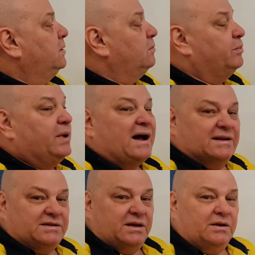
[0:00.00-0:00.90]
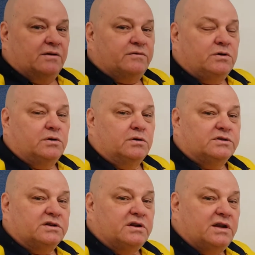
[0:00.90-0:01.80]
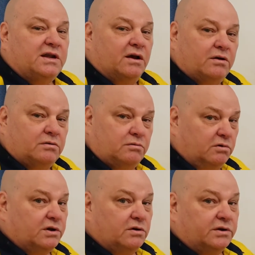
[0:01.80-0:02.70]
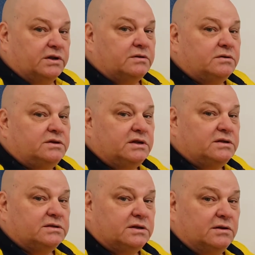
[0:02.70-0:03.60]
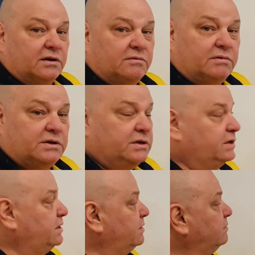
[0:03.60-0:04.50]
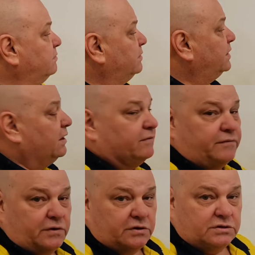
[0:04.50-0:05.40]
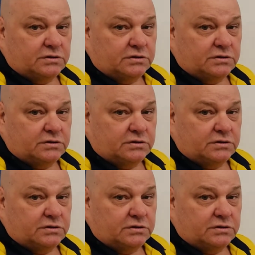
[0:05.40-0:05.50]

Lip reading: But, of course, now we're not in DC like we did in our first